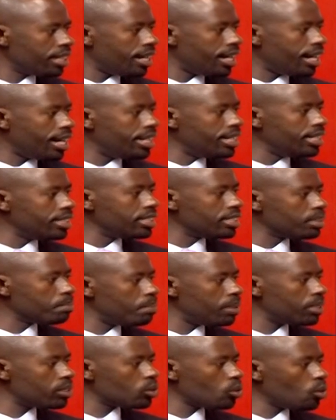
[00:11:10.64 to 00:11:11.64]
and it is
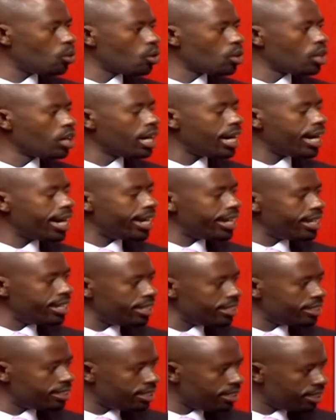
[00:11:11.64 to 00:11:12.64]
based on
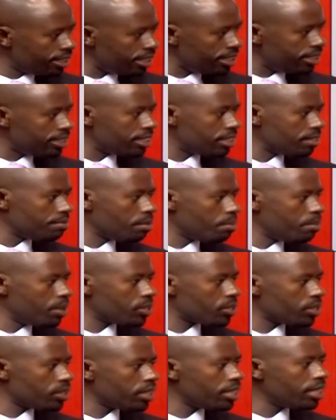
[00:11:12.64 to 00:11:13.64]
alleged intelligence
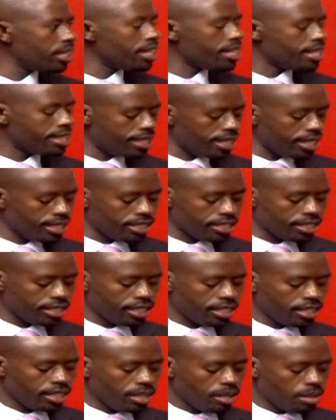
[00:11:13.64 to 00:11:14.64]
information that
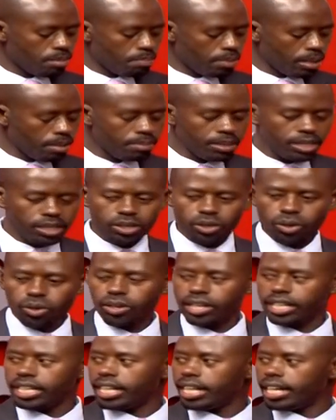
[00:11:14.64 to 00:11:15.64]
public
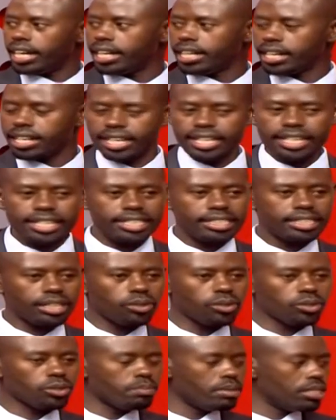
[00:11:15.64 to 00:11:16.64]
order and rallies are
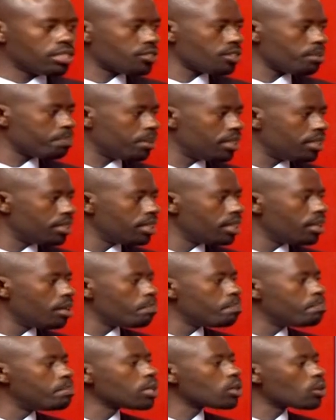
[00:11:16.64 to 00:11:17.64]
going to be disrupted
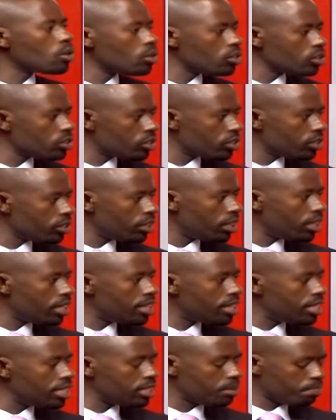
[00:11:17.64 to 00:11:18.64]
because
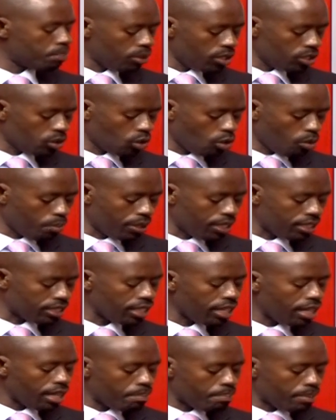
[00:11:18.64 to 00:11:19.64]
these political opponents.
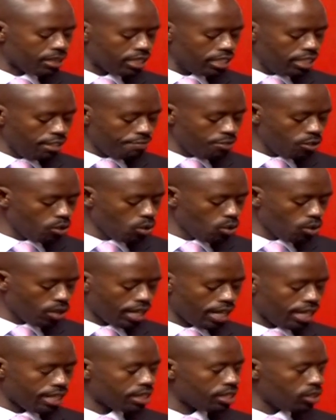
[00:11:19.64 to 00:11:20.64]
But if you look
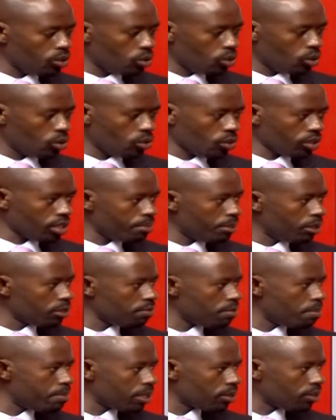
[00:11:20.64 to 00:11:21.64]
at, you, you, talked about
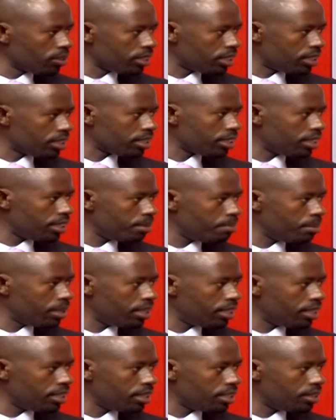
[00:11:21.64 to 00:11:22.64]
form and content at the
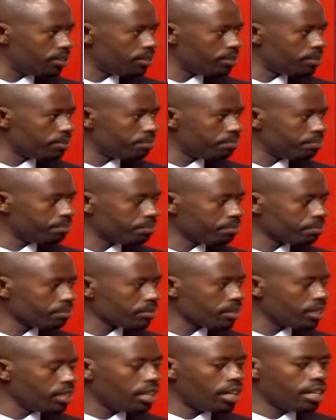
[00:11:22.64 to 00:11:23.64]
beginning, did you?
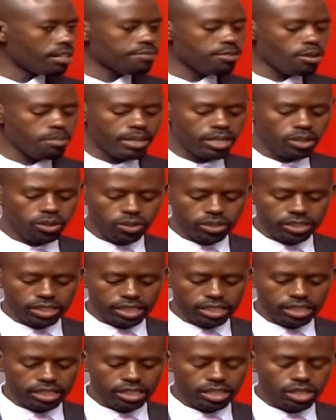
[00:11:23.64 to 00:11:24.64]
Yes. And form and
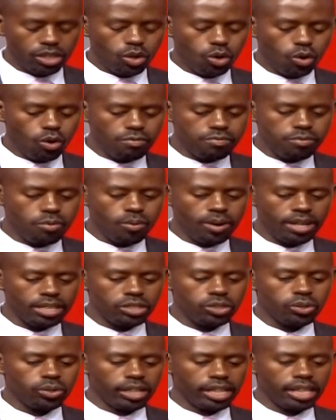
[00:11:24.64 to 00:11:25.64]
content of
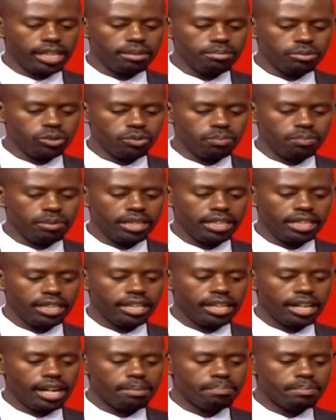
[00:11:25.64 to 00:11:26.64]
what you claim to be
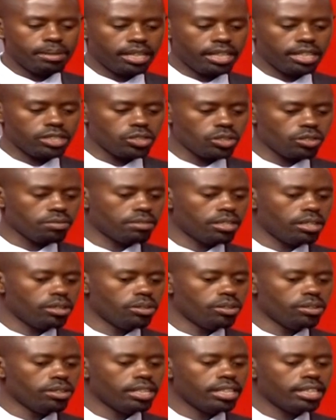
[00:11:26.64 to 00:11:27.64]
application of the
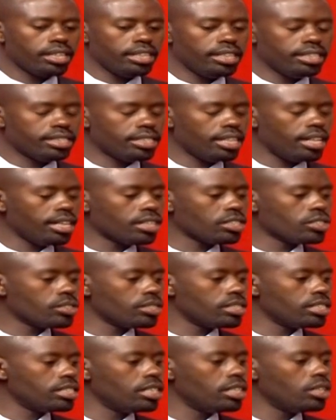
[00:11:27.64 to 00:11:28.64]
law is
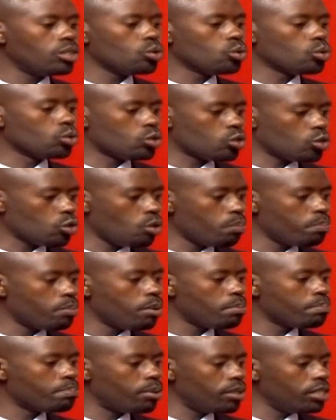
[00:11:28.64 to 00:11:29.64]
actually to
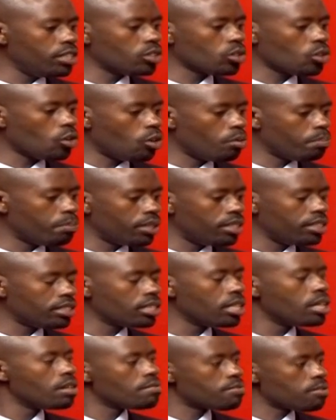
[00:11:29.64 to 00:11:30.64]
stop political
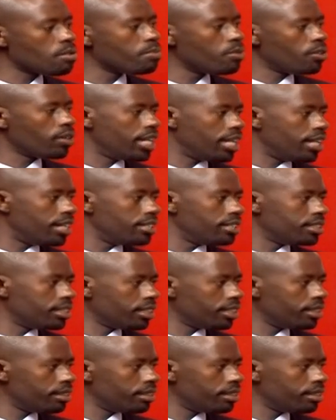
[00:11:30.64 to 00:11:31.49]
opponents from organizing.